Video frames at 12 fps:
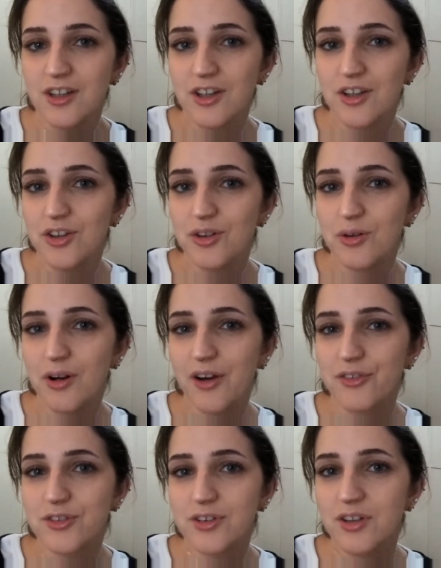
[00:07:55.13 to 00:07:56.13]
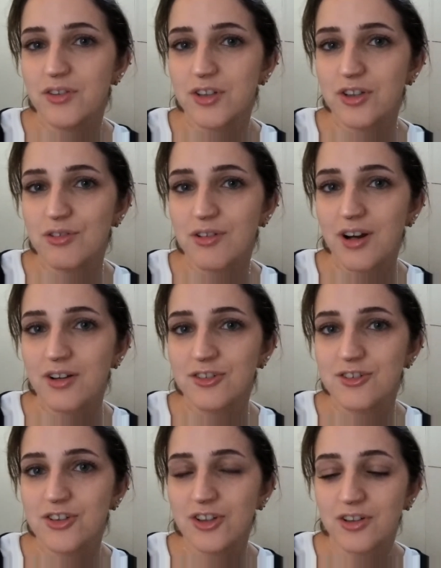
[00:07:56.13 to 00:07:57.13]
You don't have to give it your
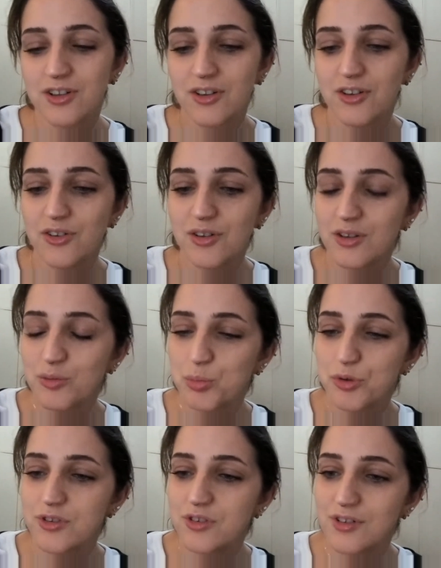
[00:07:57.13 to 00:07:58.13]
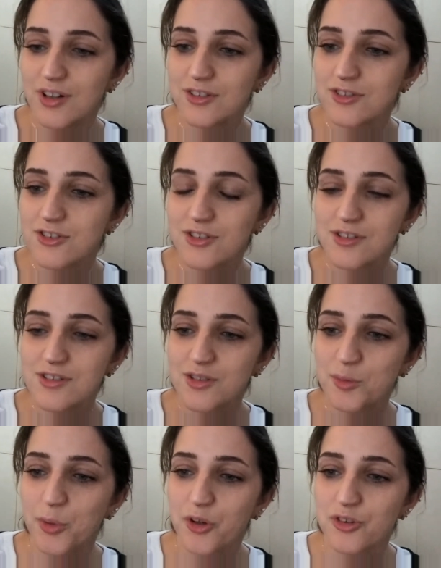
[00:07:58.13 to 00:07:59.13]
energy. You can put your energy at
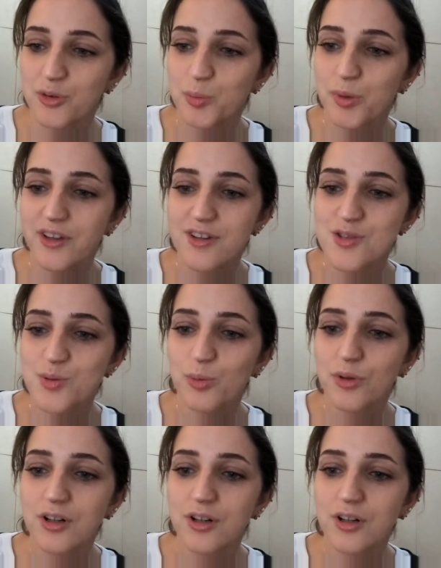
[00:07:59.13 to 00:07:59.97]
some other place where